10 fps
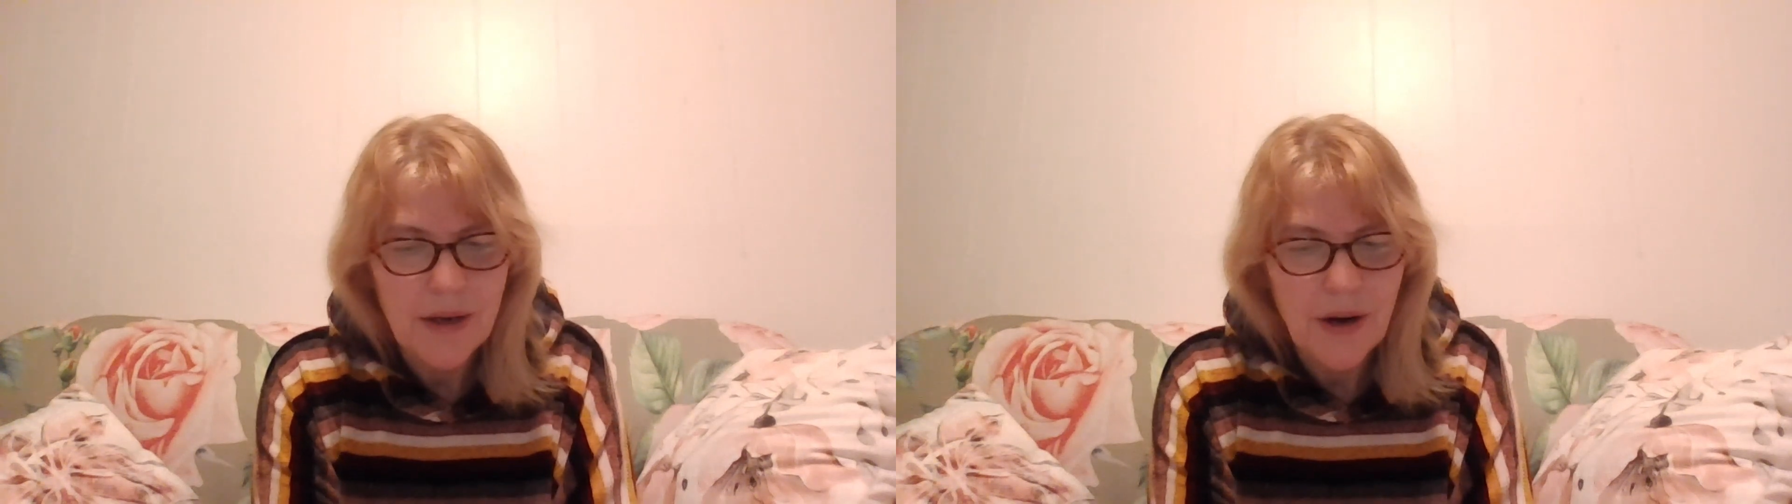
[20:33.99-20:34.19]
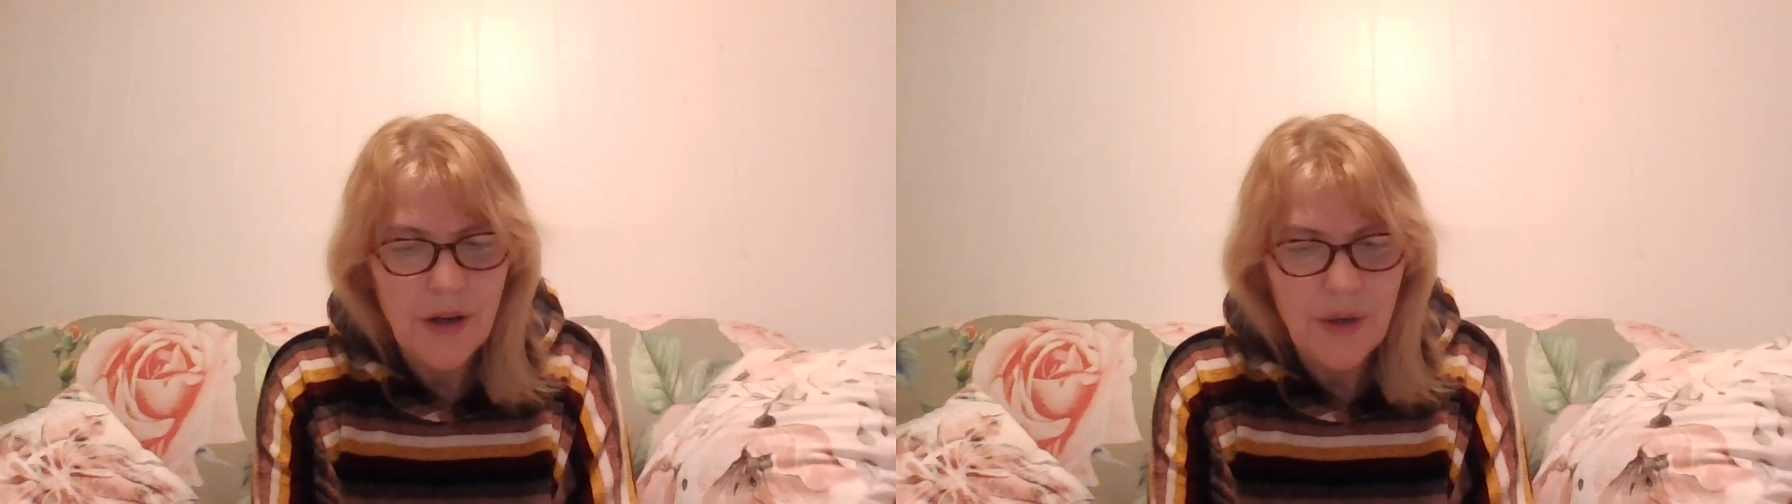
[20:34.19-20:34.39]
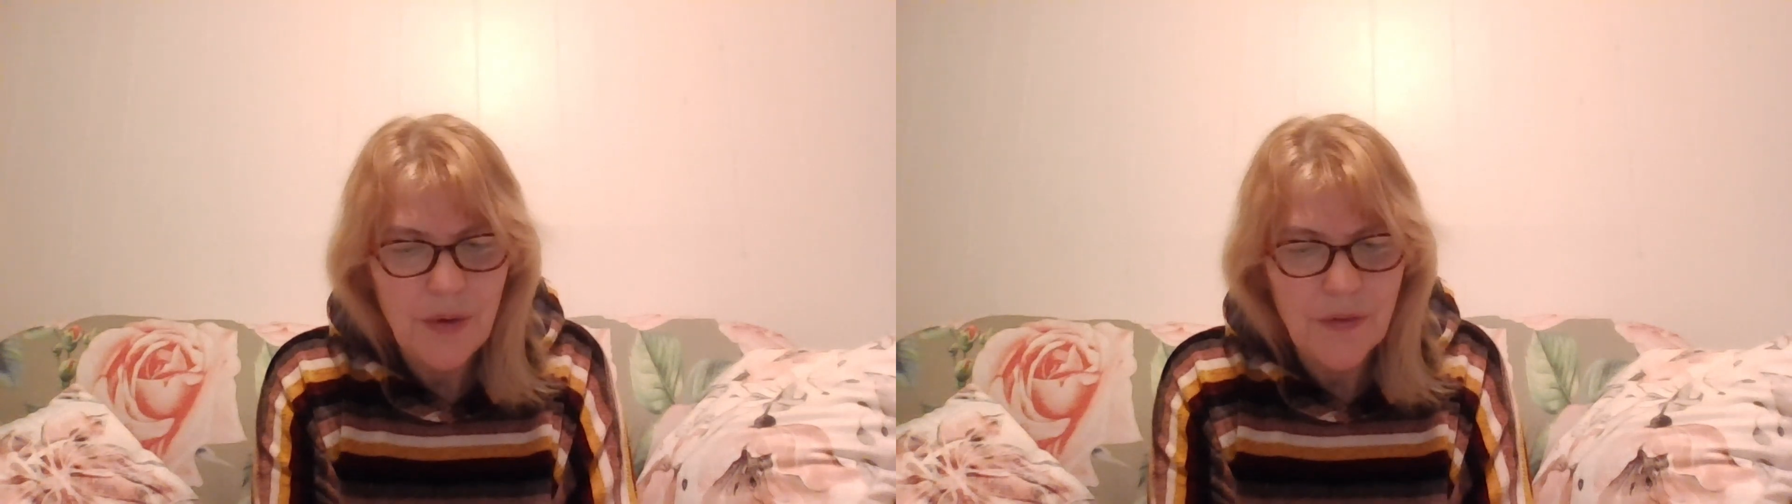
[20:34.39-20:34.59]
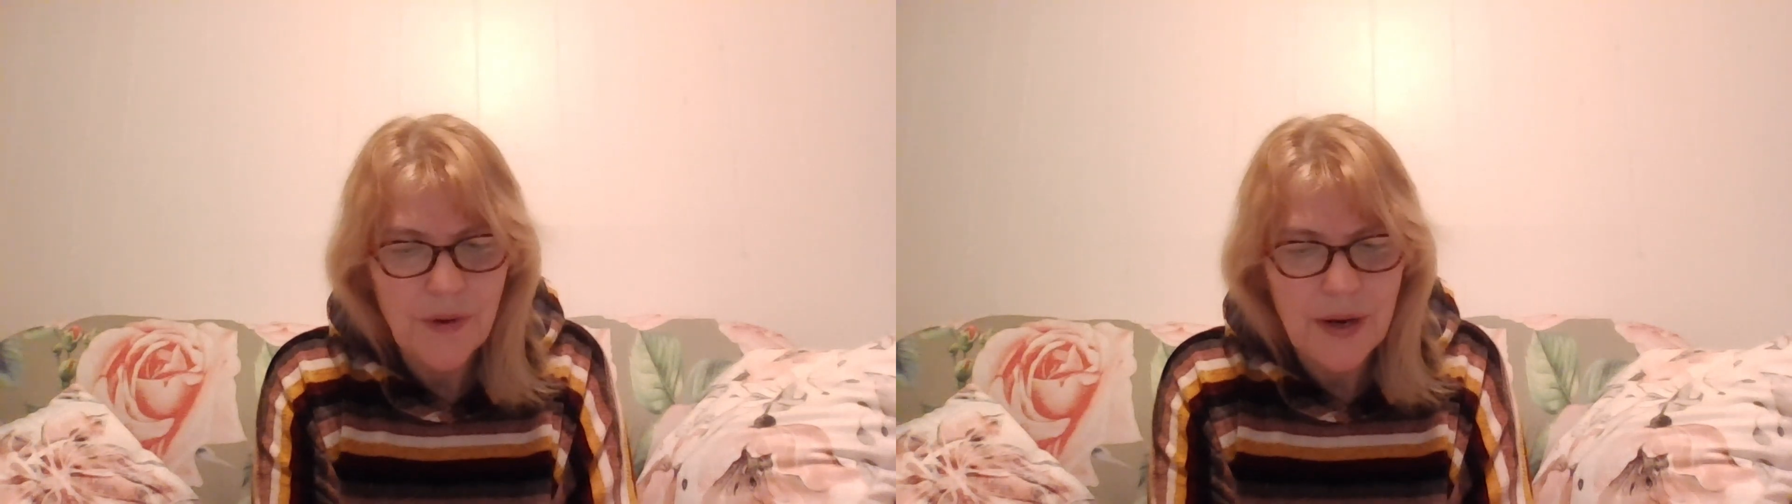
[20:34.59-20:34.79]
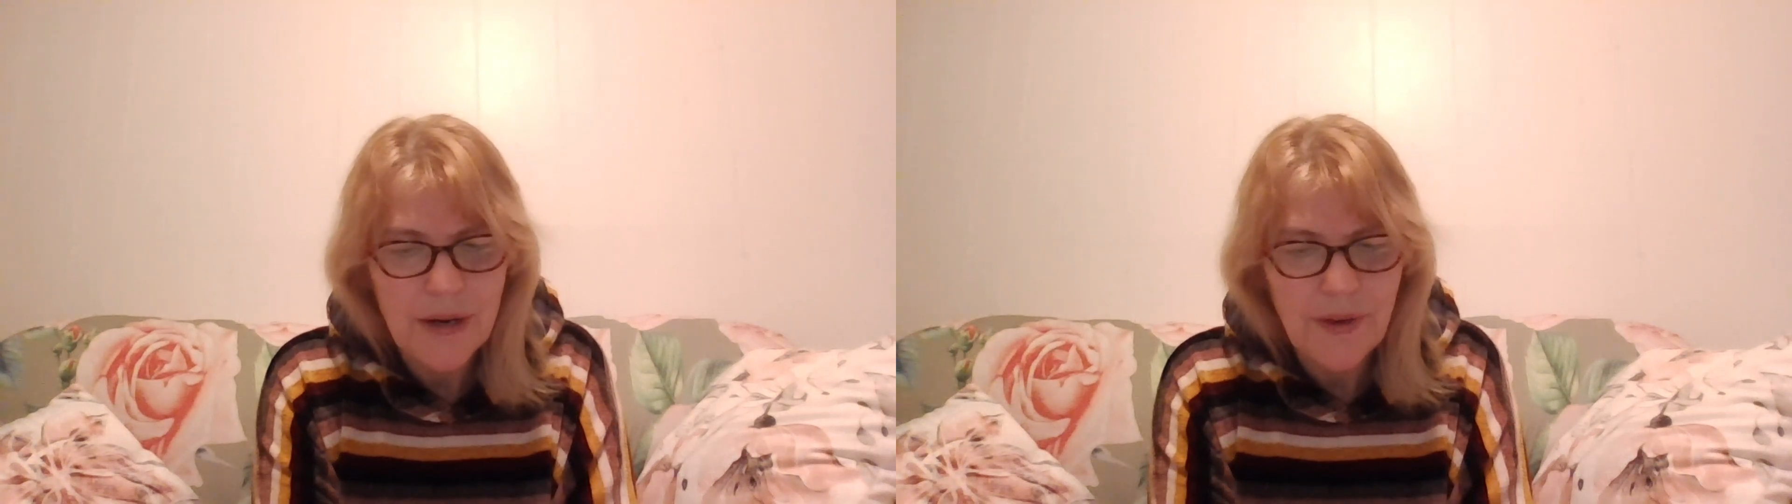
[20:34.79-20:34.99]
Are you
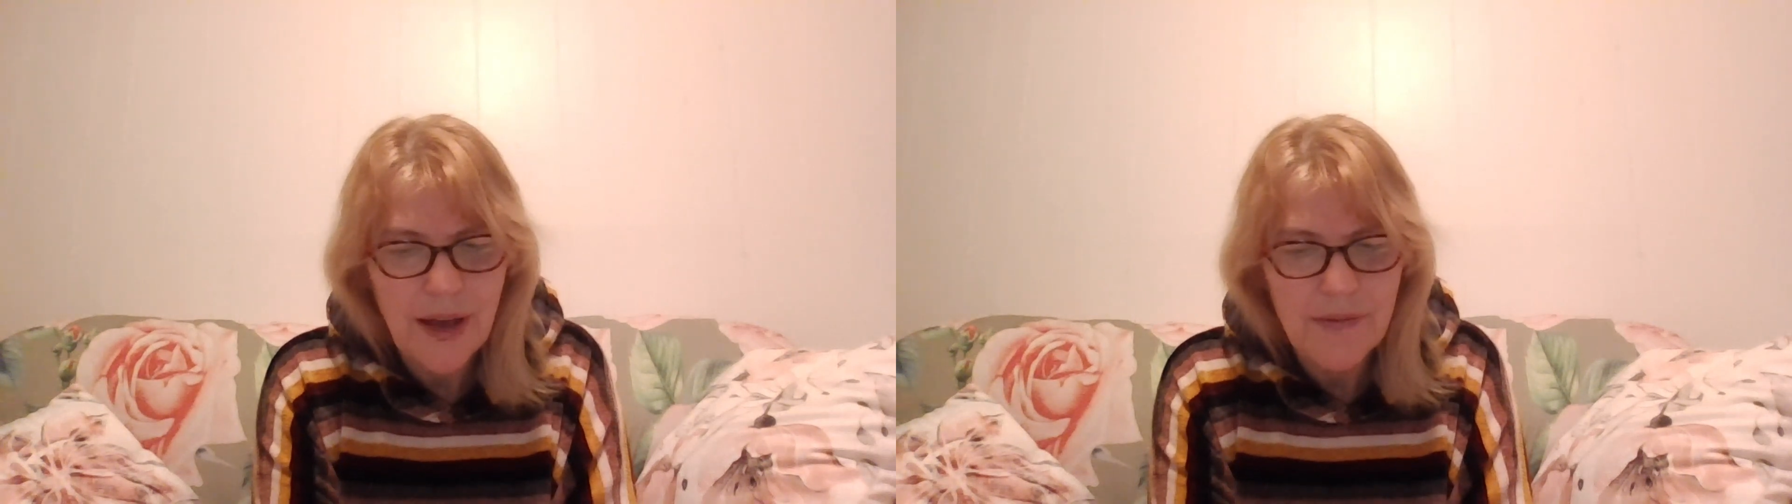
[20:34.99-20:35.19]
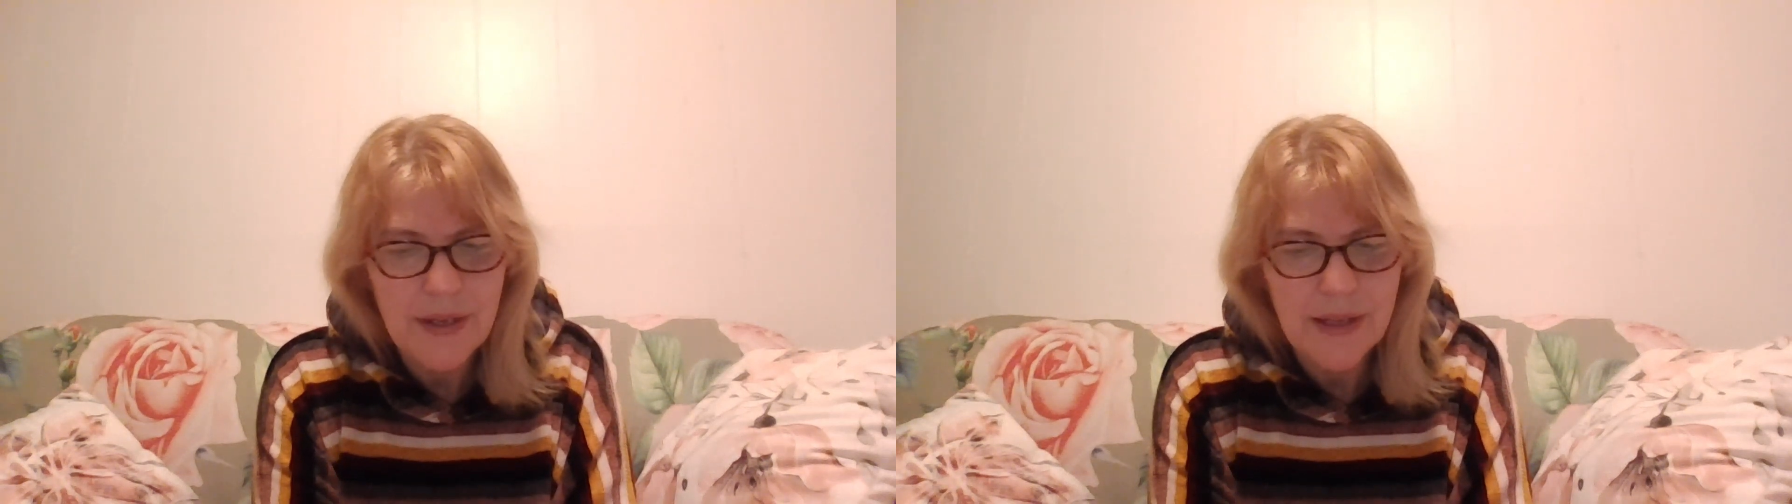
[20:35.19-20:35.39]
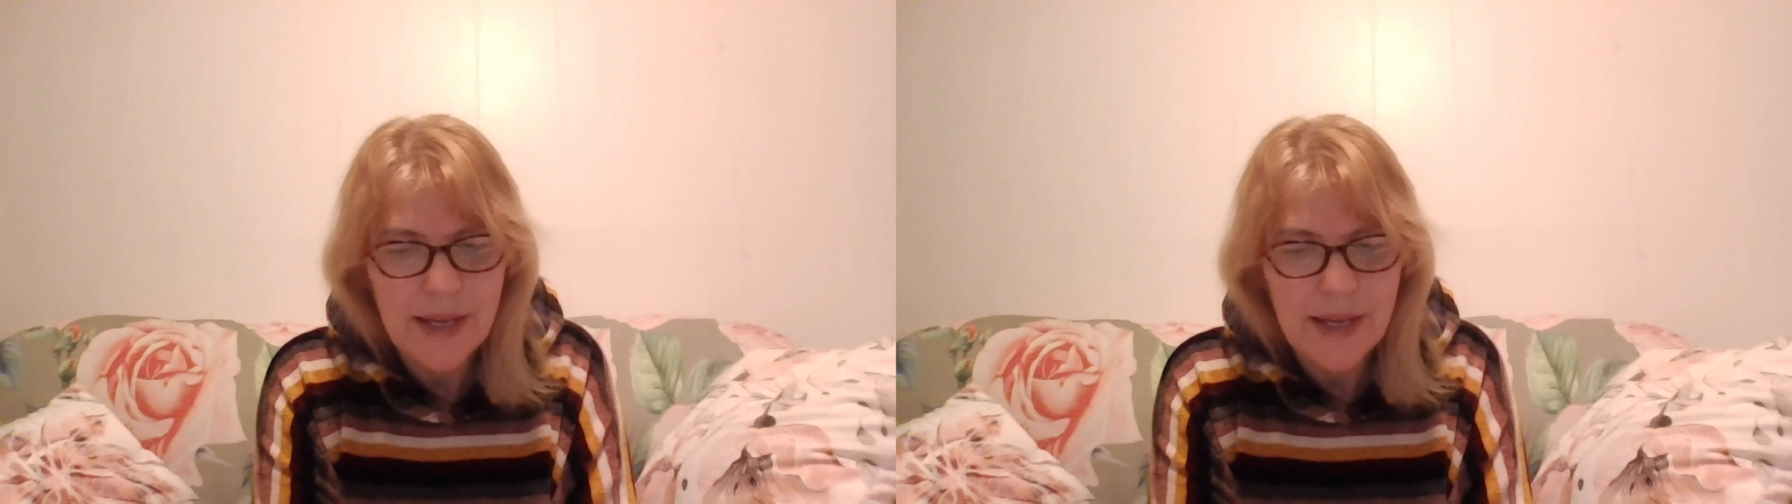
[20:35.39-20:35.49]
afraid of having